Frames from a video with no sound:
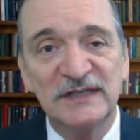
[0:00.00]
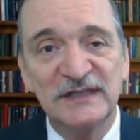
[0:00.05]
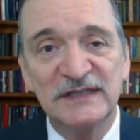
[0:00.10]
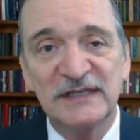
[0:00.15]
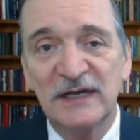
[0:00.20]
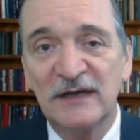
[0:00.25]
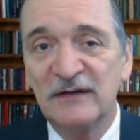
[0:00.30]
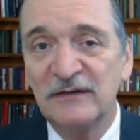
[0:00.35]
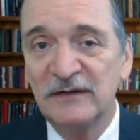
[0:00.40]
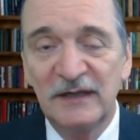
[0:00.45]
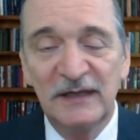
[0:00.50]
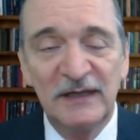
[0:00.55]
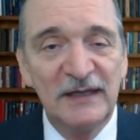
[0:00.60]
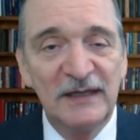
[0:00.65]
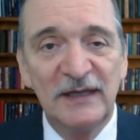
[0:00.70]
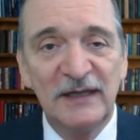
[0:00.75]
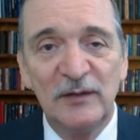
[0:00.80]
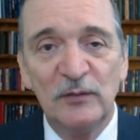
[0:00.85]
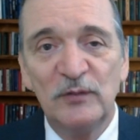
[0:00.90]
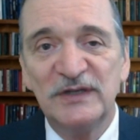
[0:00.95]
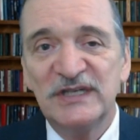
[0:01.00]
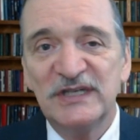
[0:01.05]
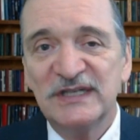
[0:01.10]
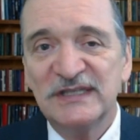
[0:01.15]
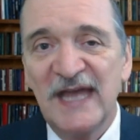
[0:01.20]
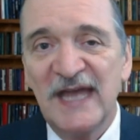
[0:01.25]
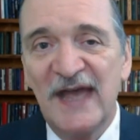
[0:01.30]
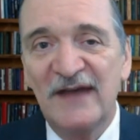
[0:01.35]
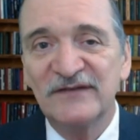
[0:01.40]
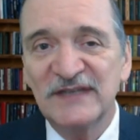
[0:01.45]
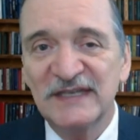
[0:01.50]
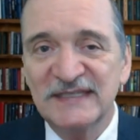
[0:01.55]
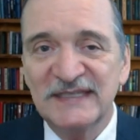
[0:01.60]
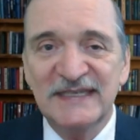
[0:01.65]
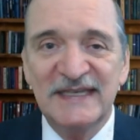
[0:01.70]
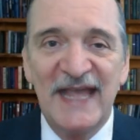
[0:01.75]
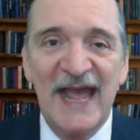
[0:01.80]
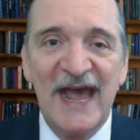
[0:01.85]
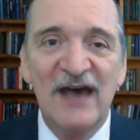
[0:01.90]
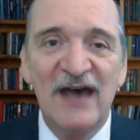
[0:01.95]
So we just have to
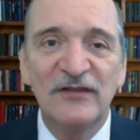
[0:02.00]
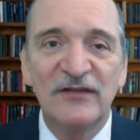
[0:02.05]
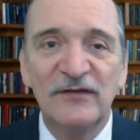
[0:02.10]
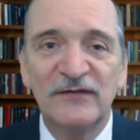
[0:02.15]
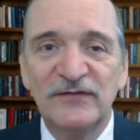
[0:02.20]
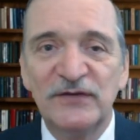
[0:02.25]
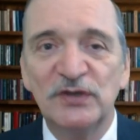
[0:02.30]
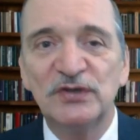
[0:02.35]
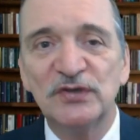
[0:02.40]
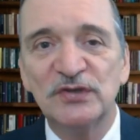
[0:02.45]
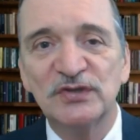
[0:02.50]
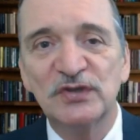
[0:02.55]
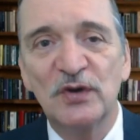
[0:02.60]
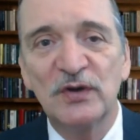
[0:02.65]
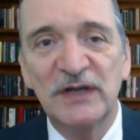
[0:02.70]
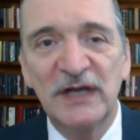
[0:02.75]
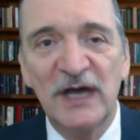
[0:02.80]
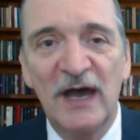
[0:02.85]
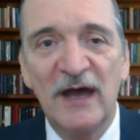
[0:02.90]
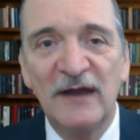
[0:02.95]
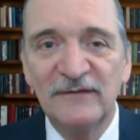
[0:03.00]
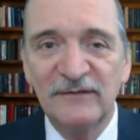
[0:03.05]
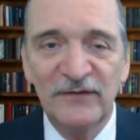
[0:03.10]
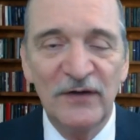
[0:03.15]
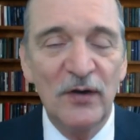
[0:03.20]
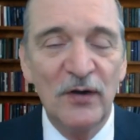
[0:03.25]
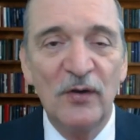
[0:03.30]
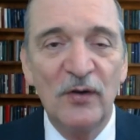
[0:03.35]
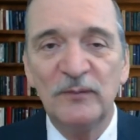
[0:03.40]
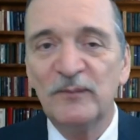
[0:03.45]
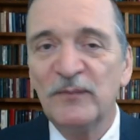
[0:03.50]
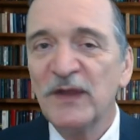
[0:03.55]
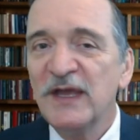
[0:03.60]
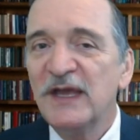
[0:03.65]
see how the future is going to unfold.